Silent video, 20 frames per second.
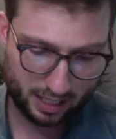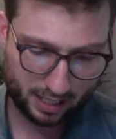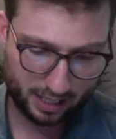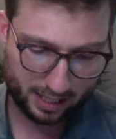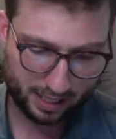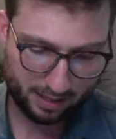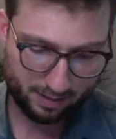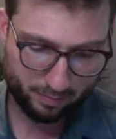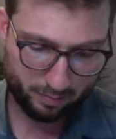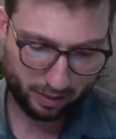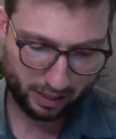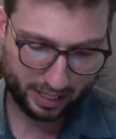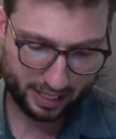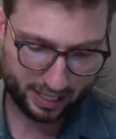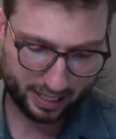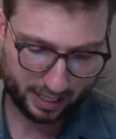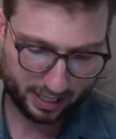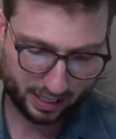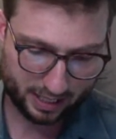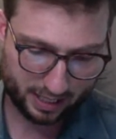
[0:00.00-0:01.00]

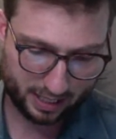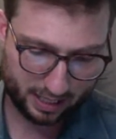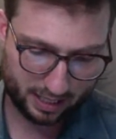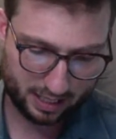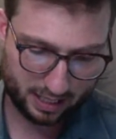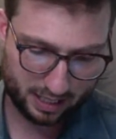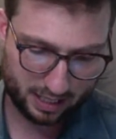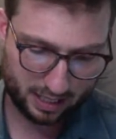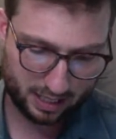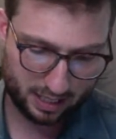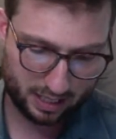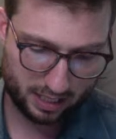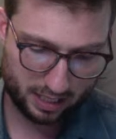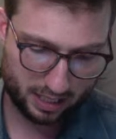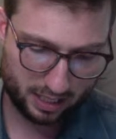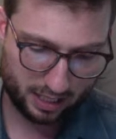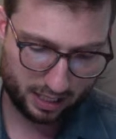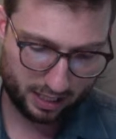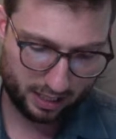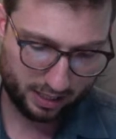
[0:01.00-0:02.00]
complaint,
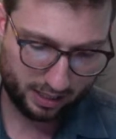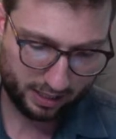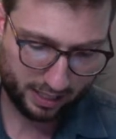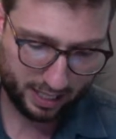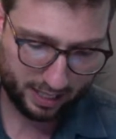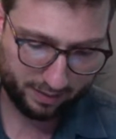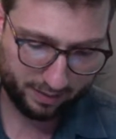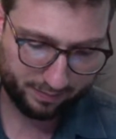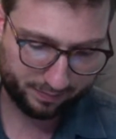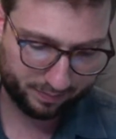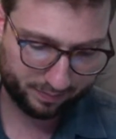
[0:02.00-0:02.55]
right?